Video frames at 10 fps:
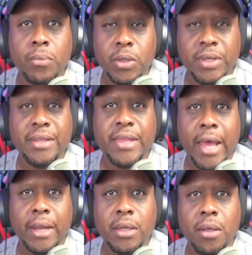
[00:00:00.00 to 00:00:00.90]
You did
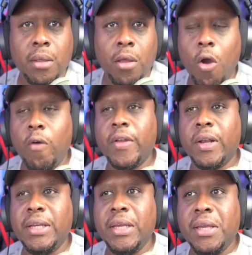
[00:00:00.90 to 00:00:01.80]
that.
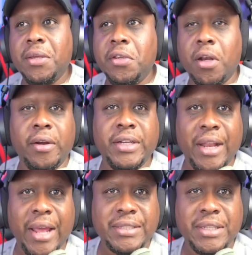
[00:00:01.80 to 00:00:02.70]
Hopefully, you learn your
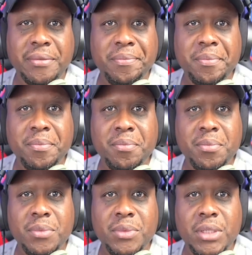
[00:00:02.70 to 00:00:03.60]
lesson
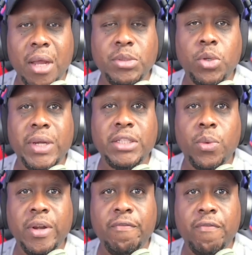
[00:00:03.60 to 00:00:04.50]
come
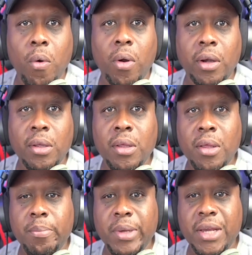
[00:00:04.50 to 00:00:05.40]
2024
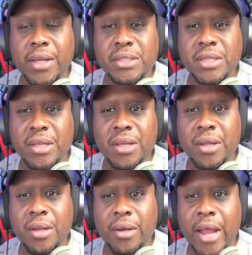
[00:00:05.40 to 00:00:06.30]
because
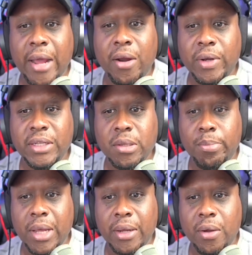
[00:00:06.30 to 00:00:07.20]
not only is the
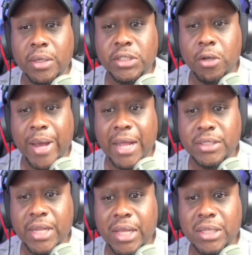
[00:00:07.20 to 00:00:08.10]
blood on Joe
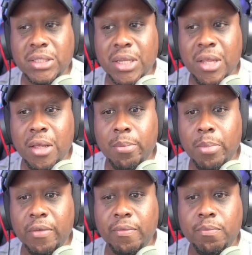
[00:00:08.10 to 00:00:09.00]
Biden's hands,
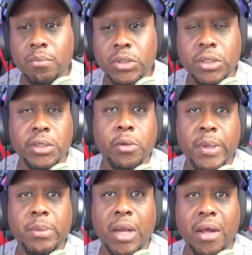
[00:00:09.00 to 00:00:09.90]
but to you
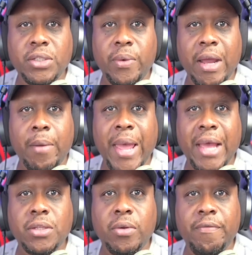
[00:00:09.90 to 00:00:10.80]
people also in El
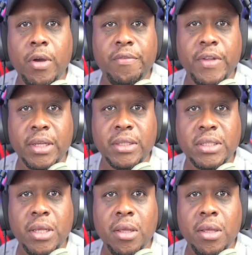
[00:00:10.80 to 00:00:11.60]
Paso that voted for this.